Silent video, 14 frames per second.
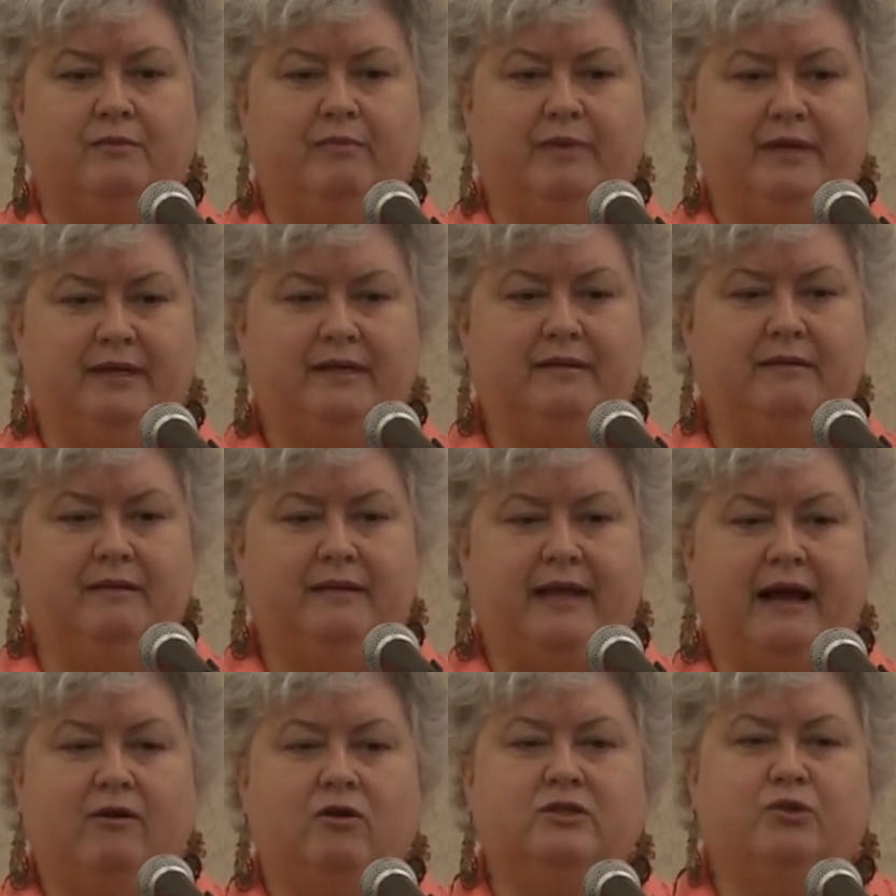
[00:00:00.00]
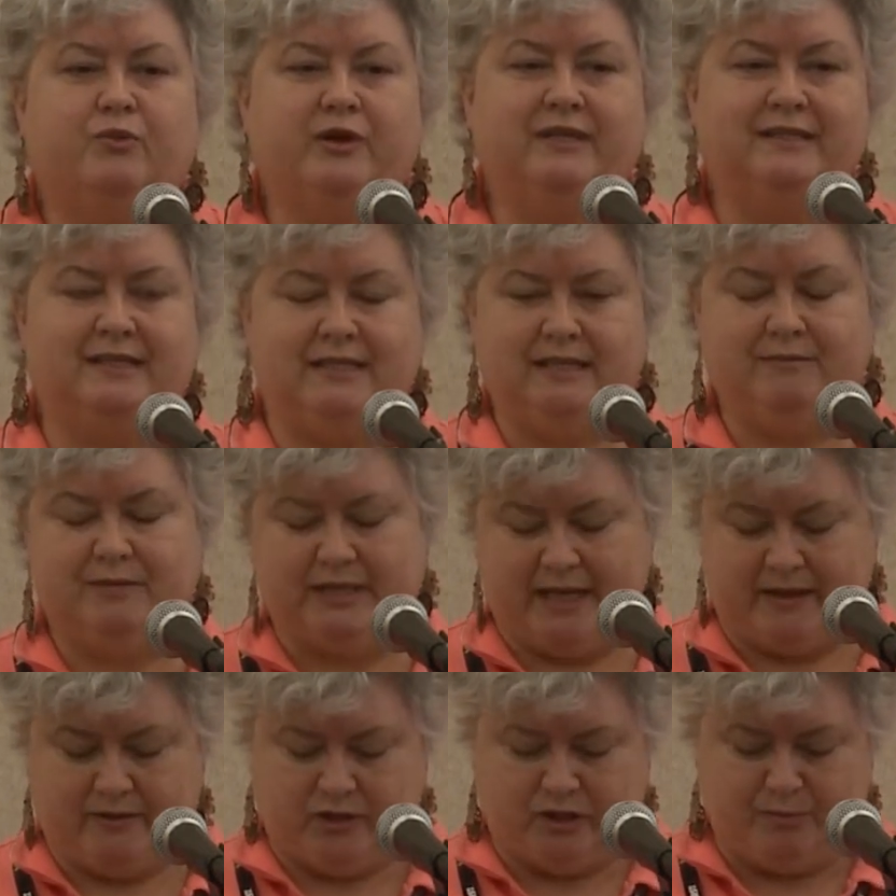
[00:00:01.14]
But that also brings the team
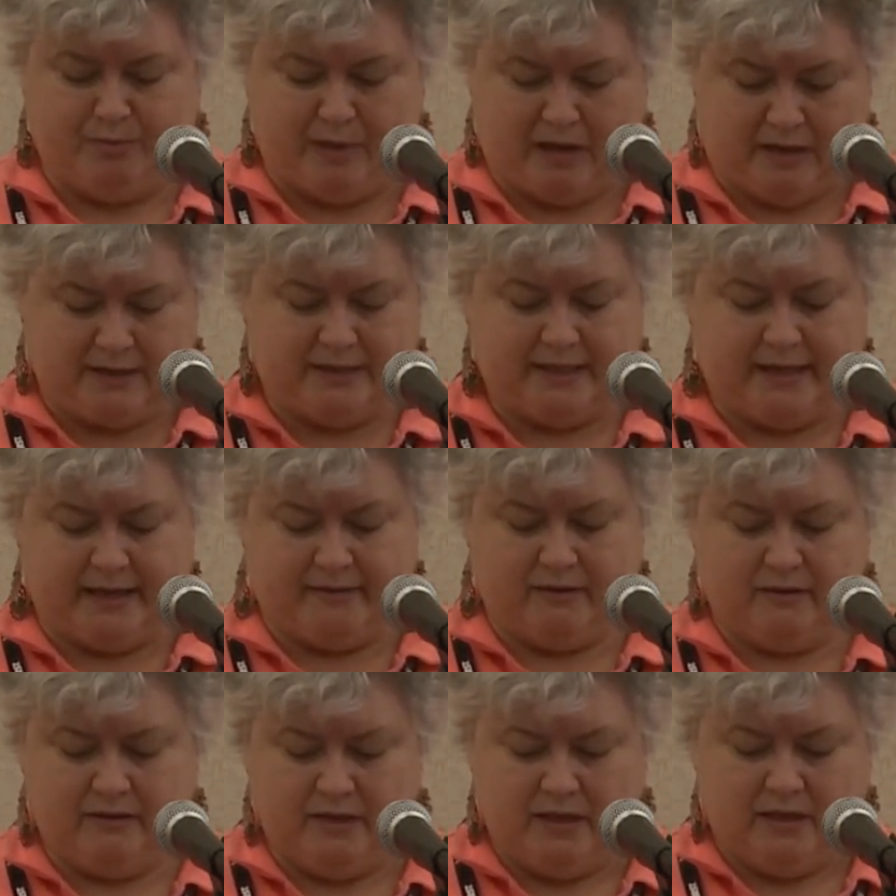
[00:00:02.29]
together to bond together.